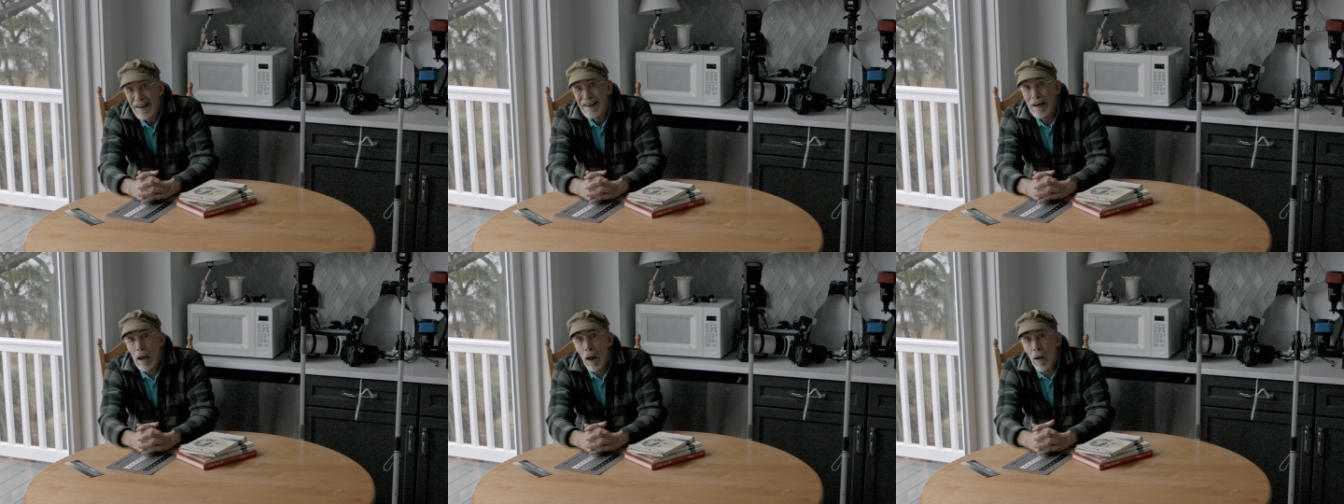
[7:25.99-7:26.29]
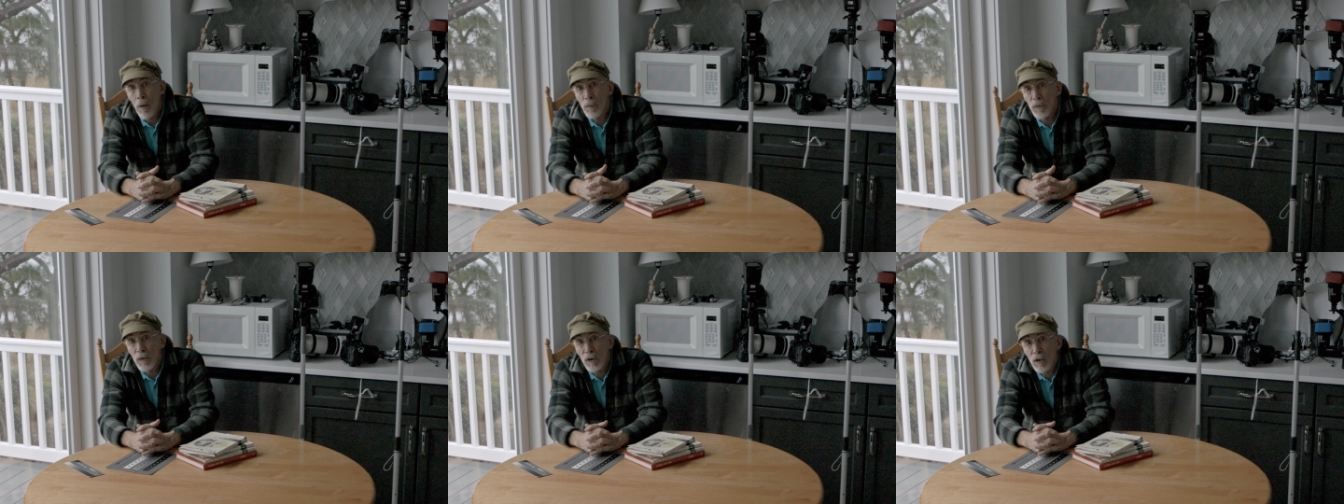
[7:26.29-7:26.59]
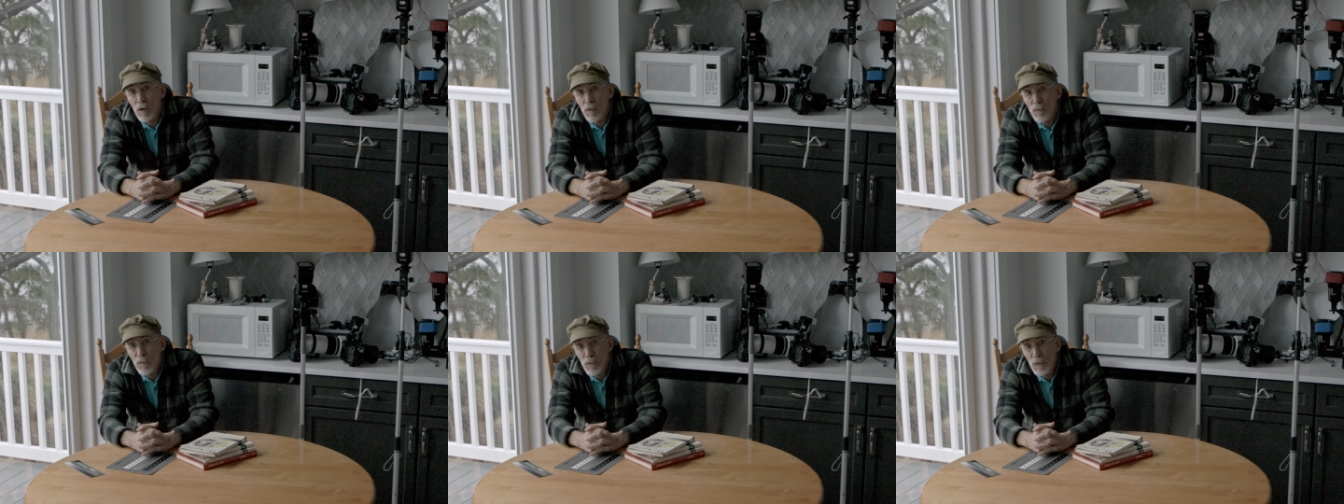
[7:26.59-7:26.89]
Now, the
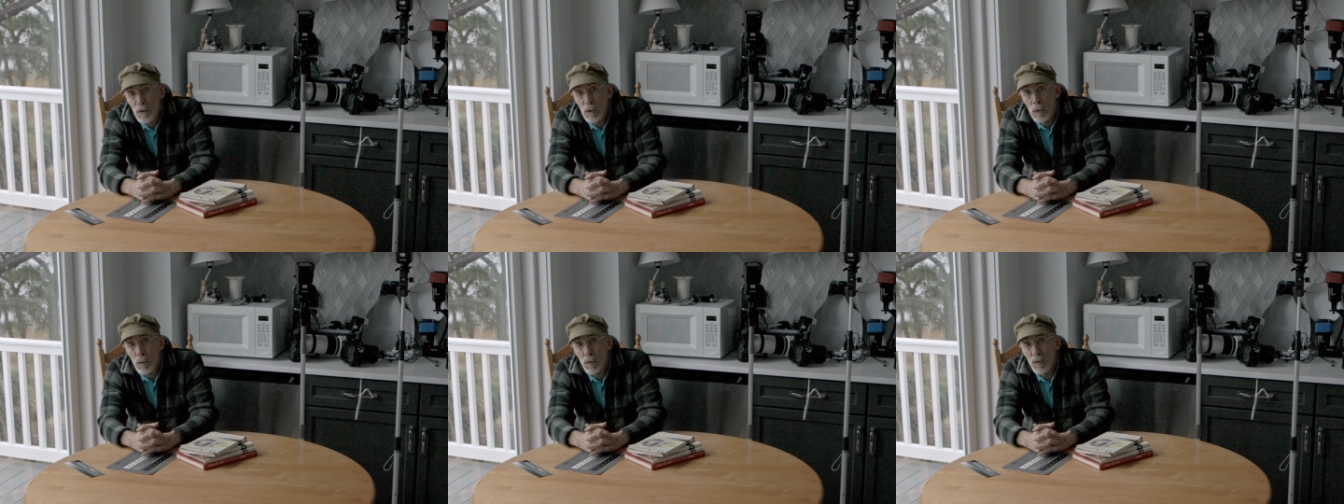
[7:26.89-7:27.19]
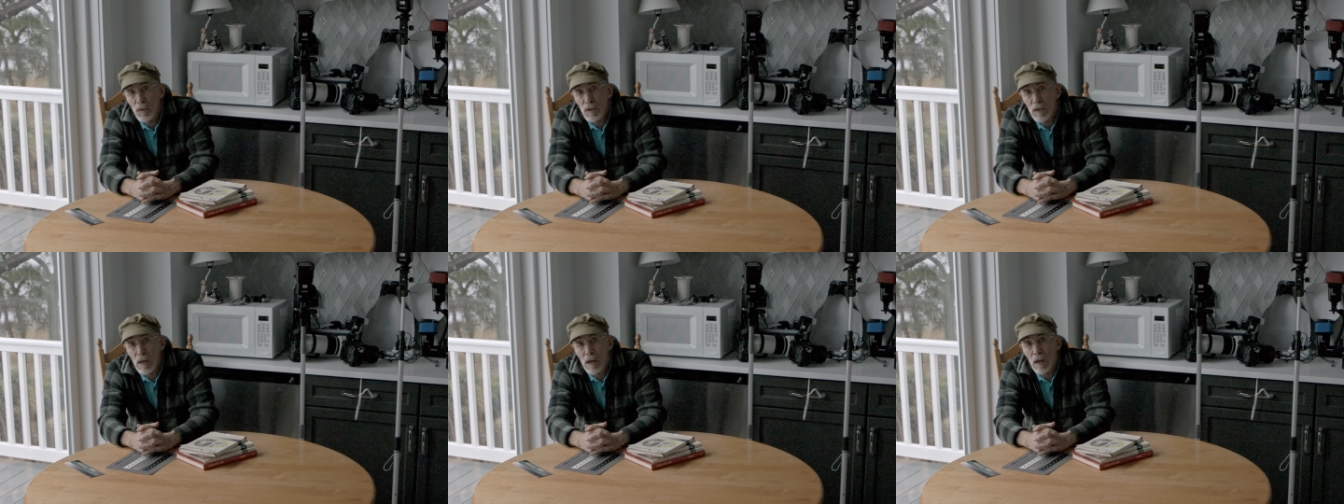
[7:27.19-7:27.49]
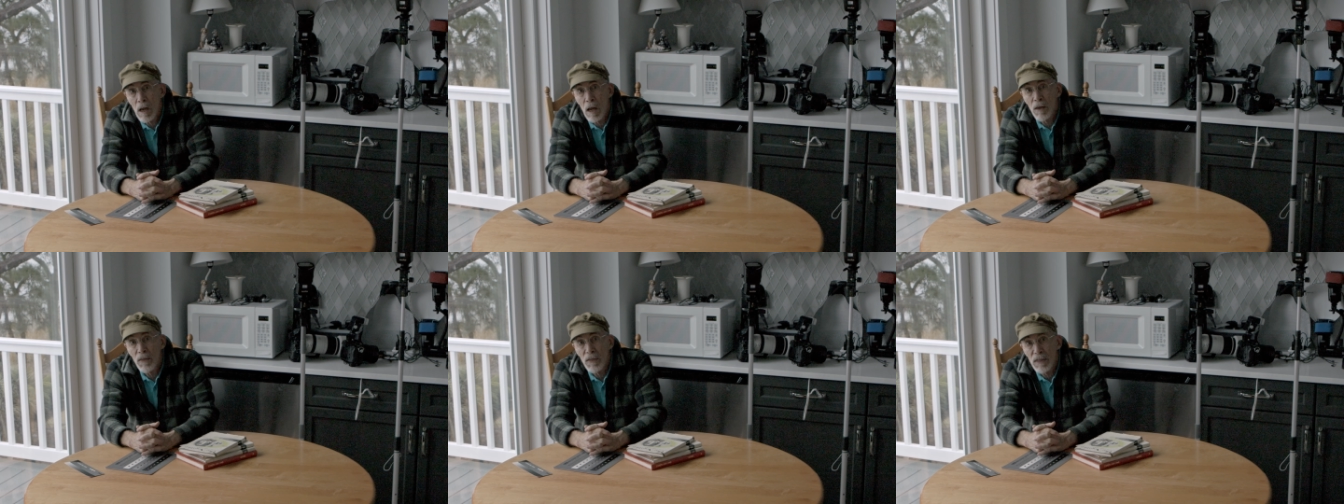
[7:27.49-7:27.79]

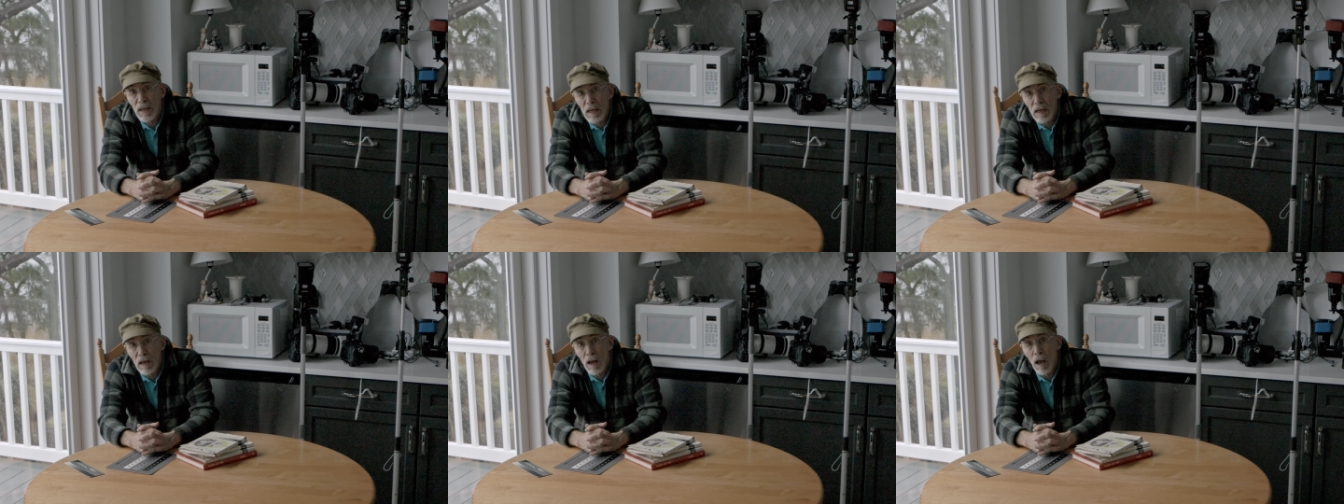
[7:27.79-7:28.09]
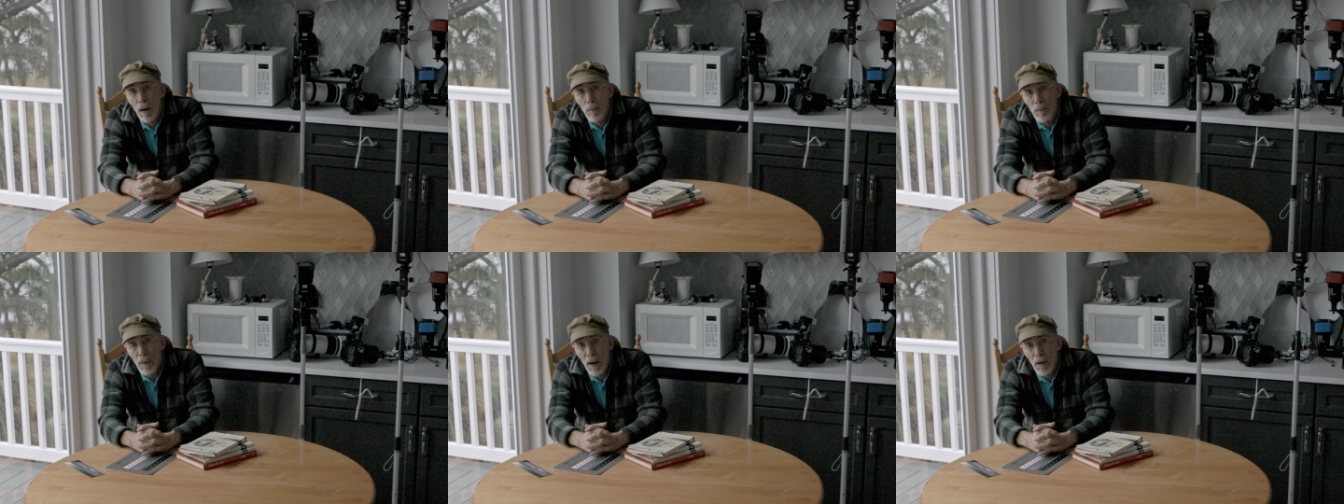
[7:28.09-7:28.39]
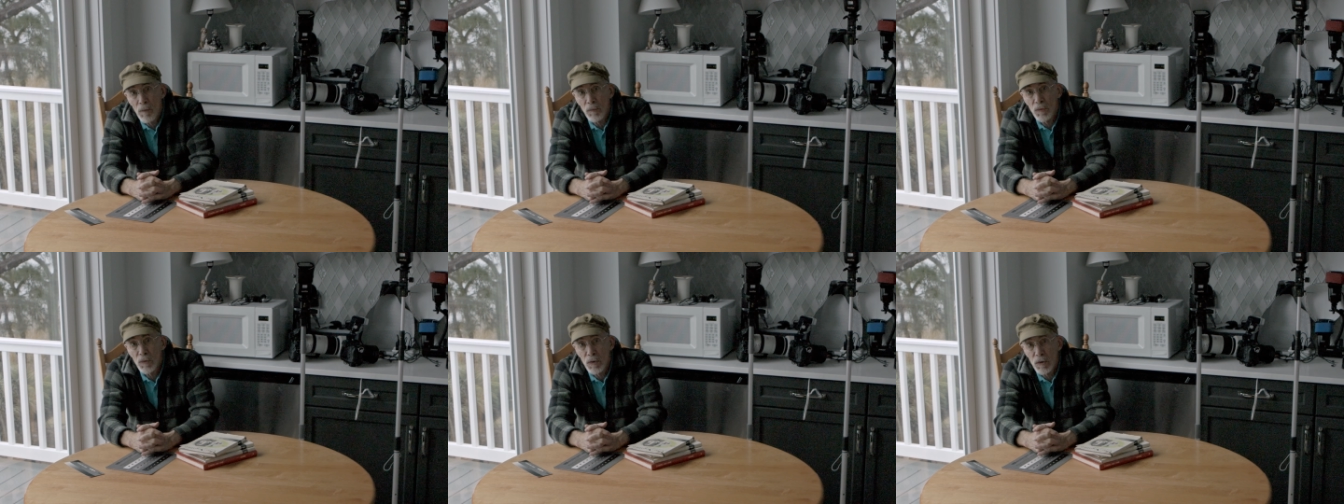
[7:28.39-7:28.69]
confusing thing
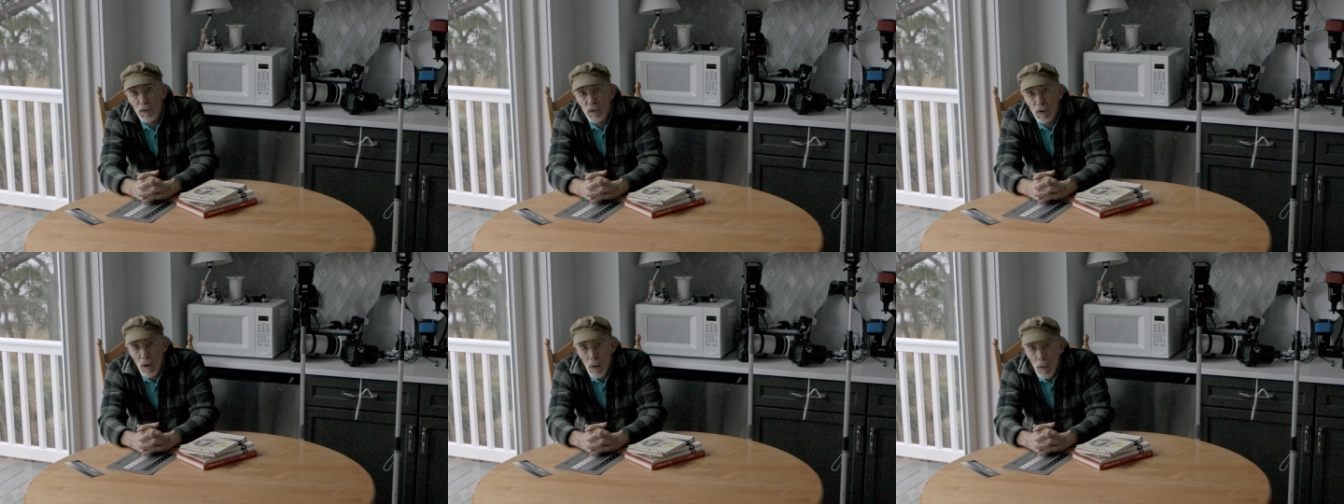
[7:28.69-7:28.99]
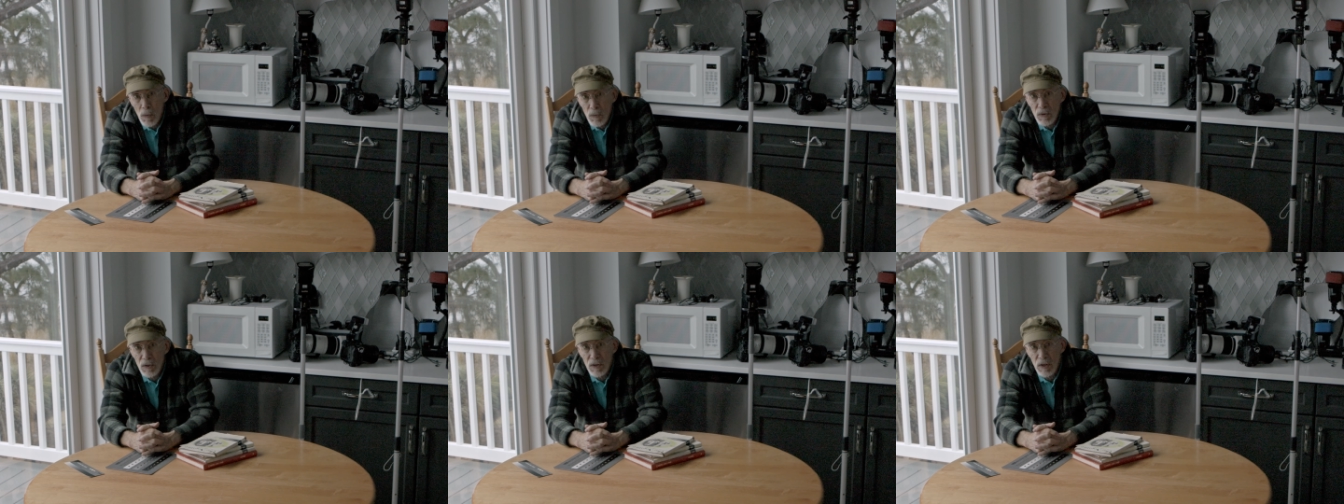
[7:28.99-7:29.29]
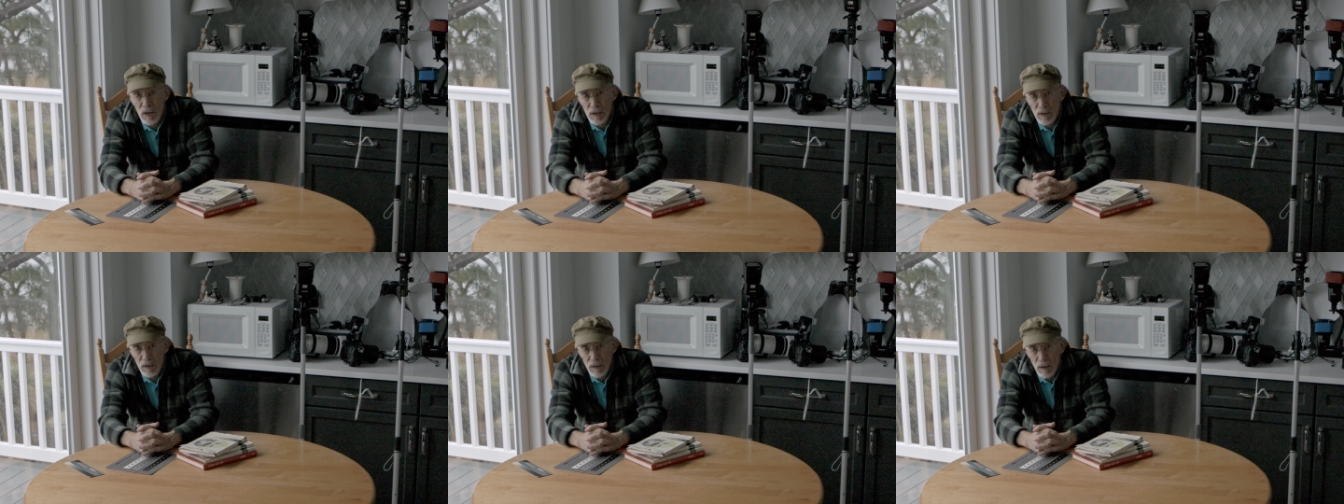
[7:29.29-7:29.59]
about the zone
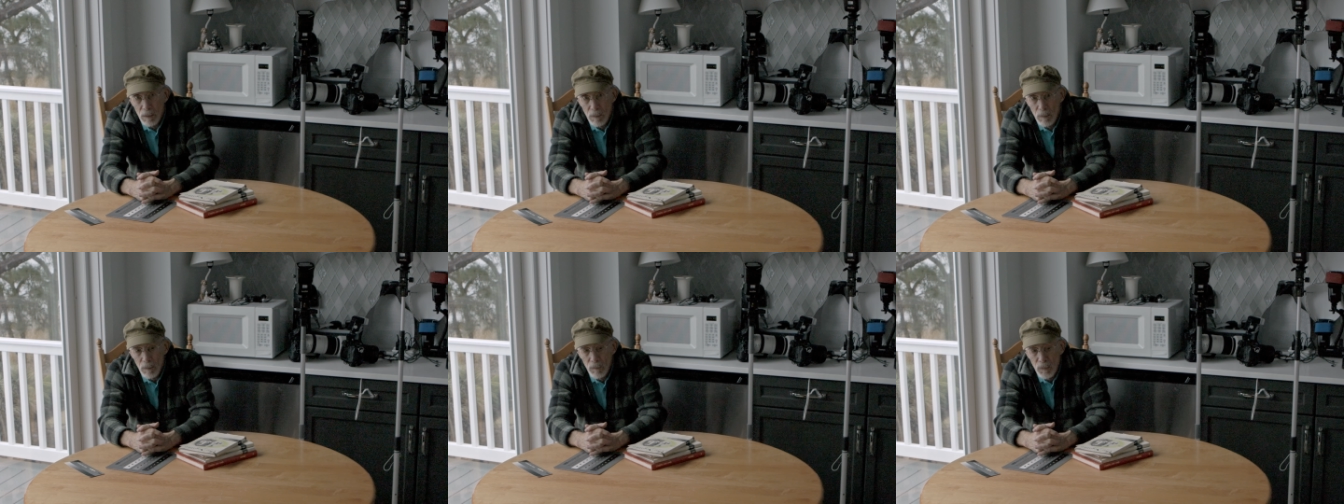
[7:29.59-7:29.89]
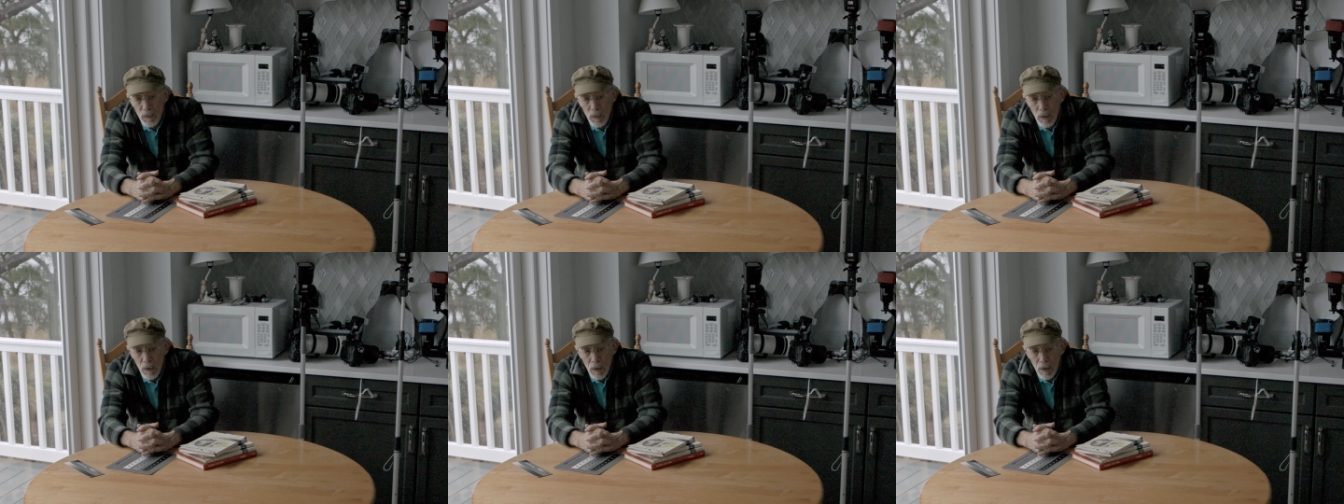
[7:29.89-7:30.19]
system